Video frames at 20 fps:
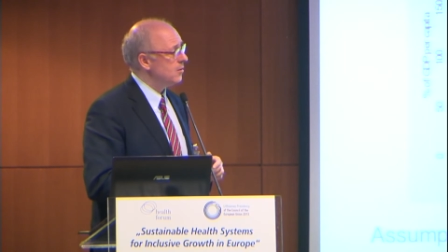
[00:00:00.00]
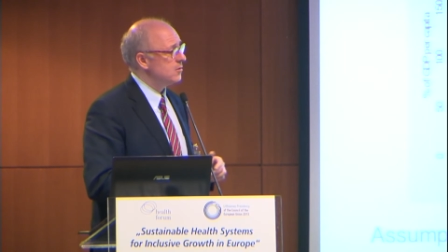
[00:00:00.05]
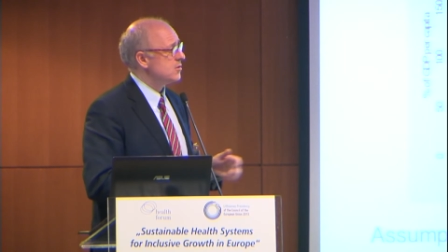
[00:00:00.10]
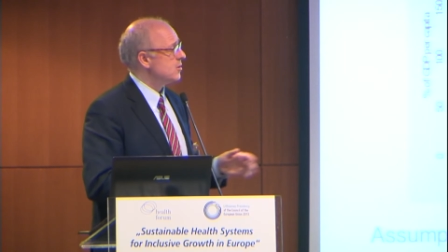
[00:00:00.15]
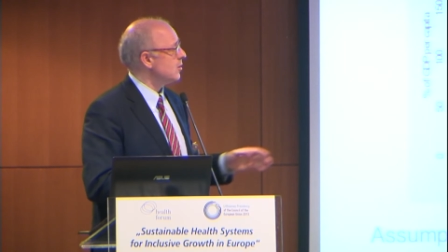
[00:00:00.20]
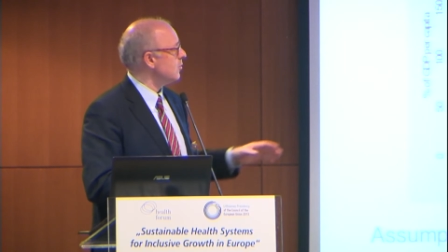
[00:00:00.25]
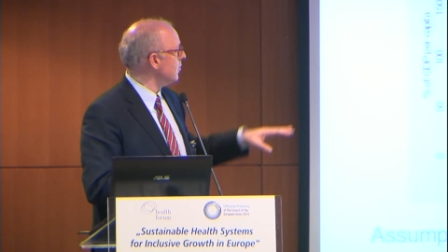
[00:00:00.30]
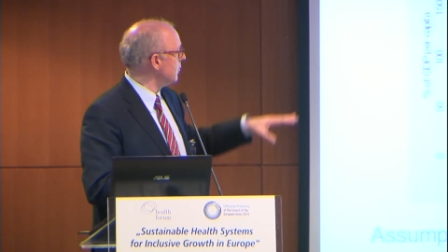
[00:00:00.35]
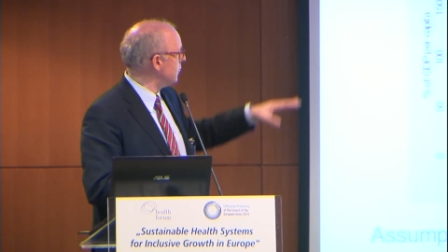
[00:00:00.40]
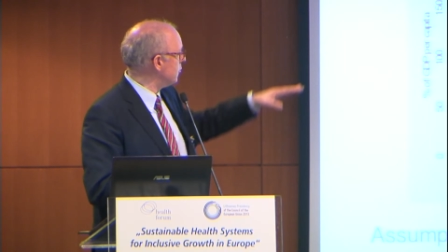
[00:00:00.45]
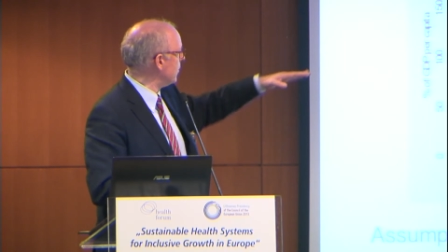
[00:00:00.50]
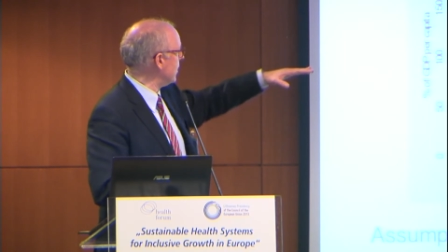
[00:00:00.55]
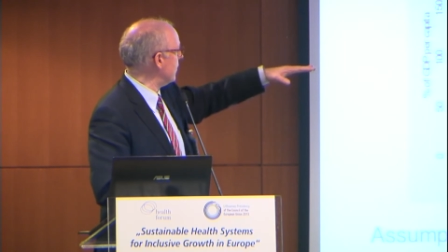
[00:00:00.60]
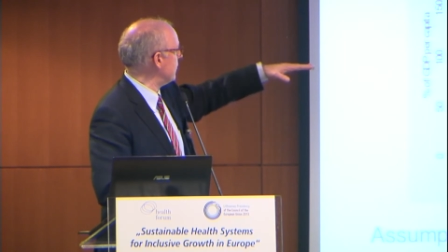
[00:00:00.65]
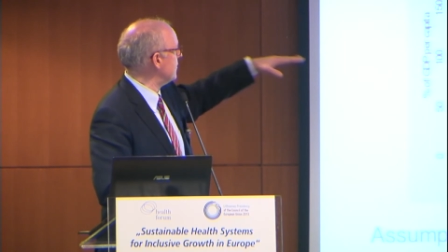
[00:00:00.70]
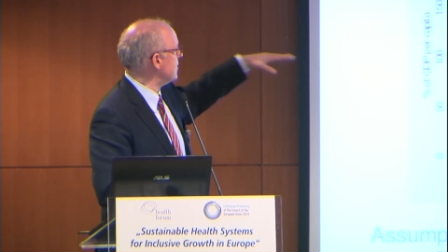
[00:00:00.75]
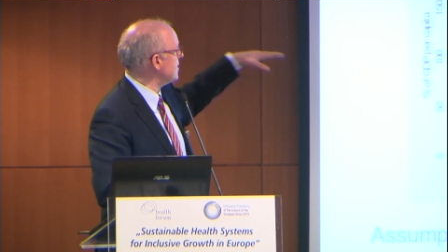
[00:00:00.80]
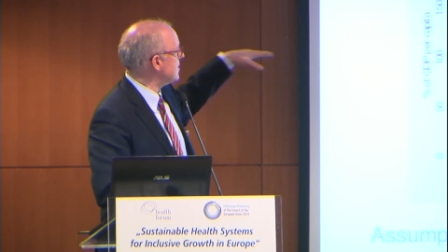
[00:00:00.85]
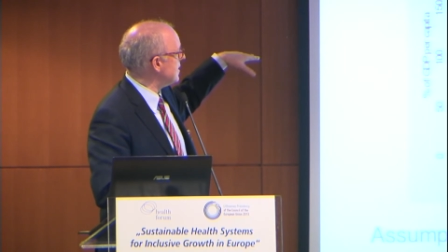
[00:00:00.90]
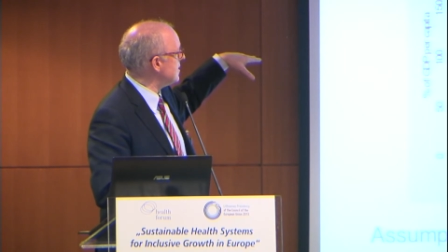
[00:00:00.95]
So if we have
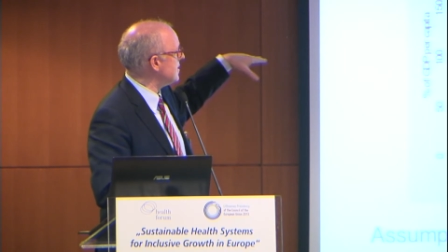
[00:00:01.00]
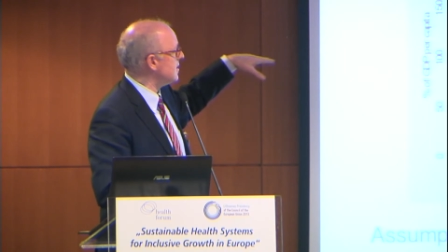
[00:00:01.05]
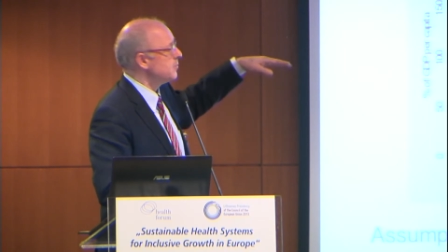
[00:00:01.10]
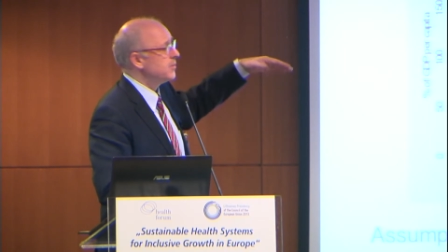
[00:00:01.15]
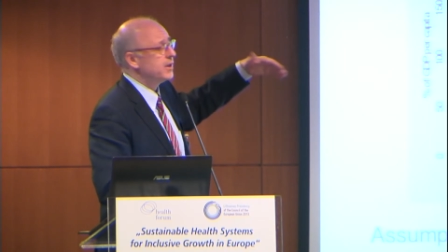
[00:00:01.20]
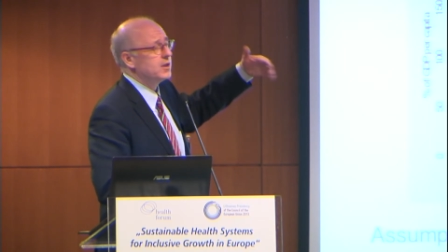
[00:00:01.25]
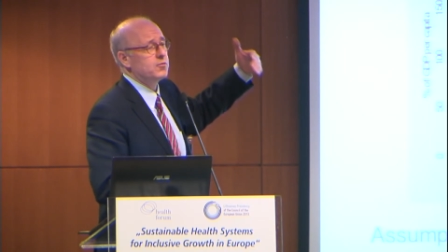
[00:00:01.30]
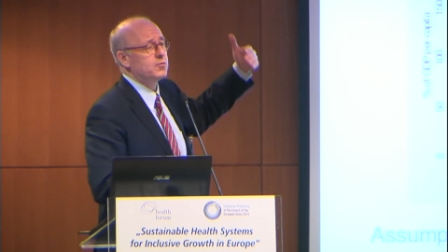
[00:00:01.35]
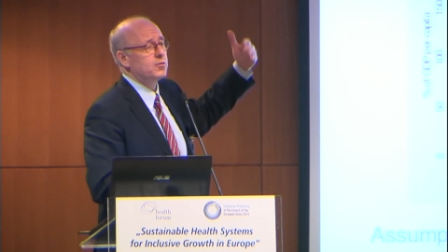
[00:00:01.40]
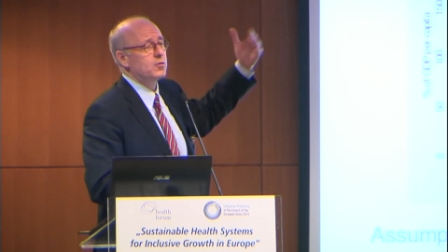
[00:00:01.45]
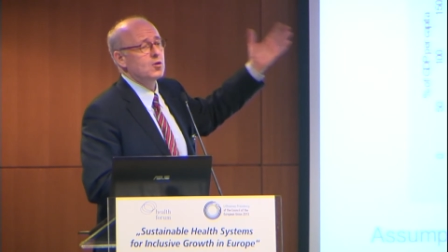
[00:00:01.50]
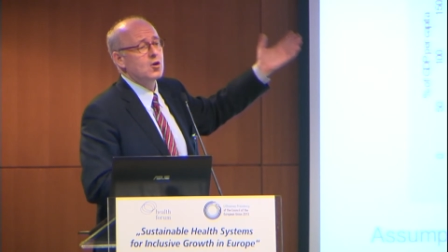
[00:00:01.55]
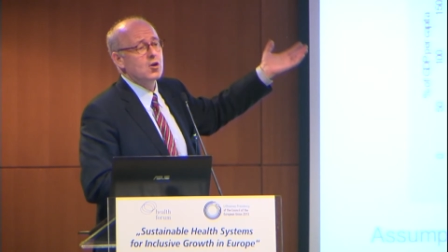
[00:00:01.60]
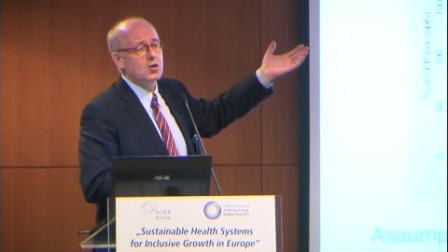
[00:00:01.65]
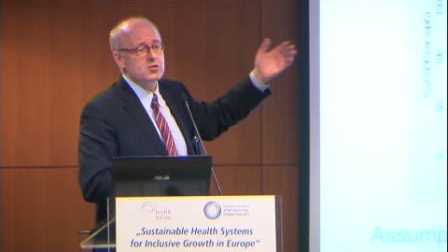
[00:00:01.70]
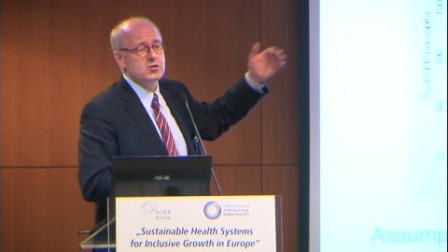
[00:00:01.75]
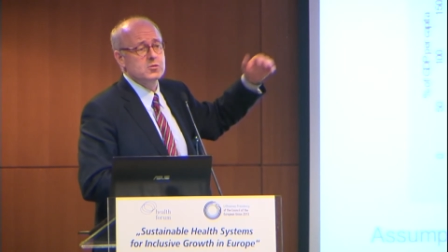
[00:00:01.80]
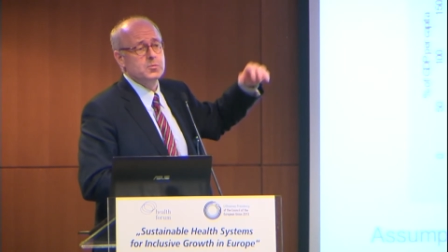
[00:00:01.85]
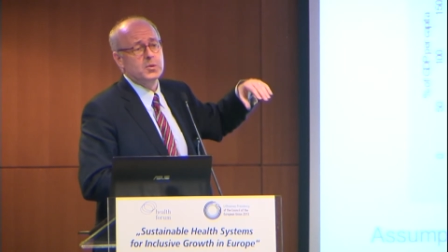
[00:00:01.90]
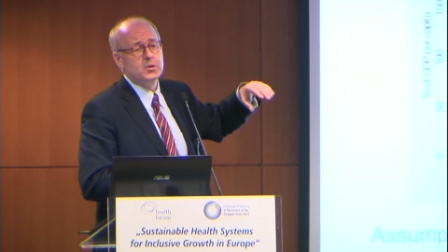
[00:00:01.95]
this estimate for
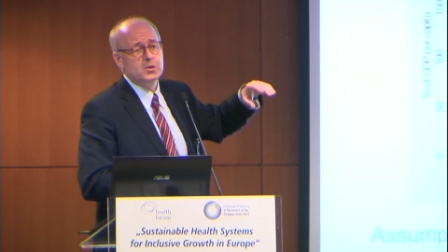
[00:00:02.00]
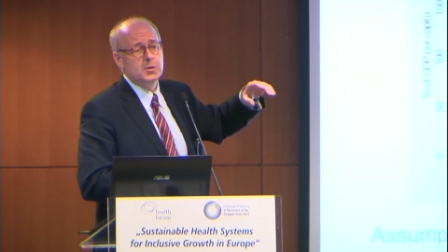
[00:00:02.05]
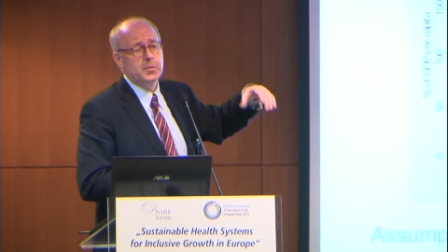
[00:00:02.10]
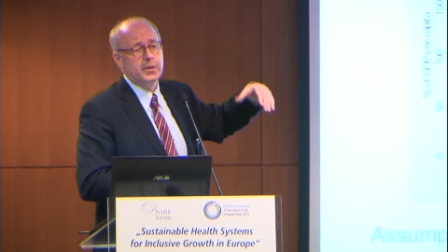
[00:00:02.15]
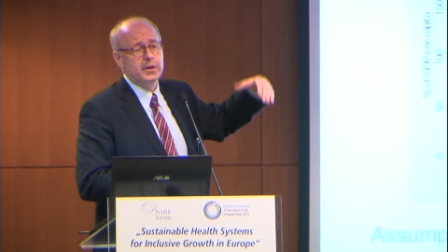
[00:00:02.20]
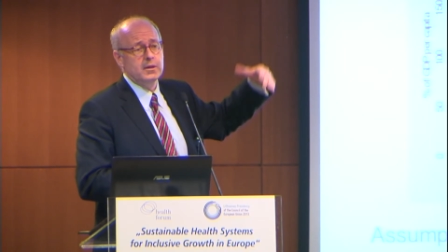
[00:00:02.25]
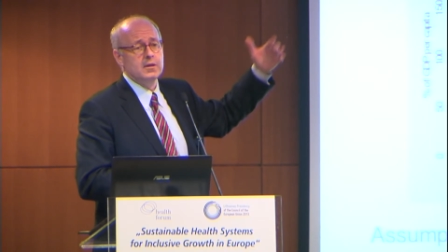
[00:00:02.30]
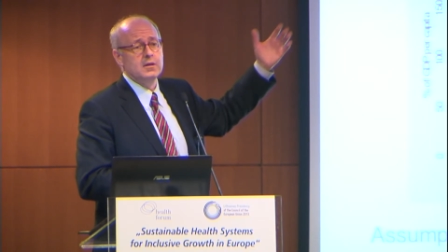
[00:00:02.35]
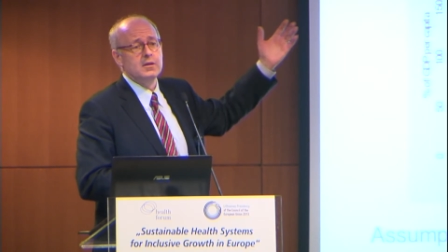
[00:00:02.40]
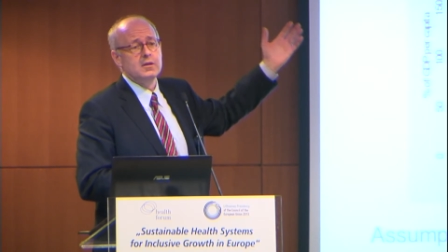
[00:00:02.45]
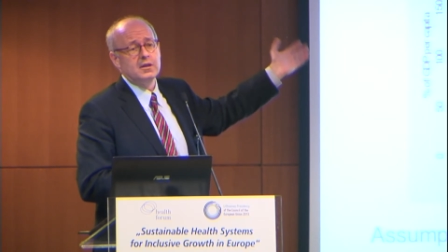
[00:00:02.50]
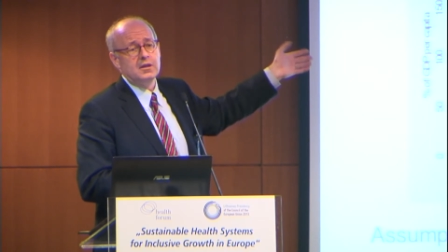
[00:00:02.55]
costs per dependent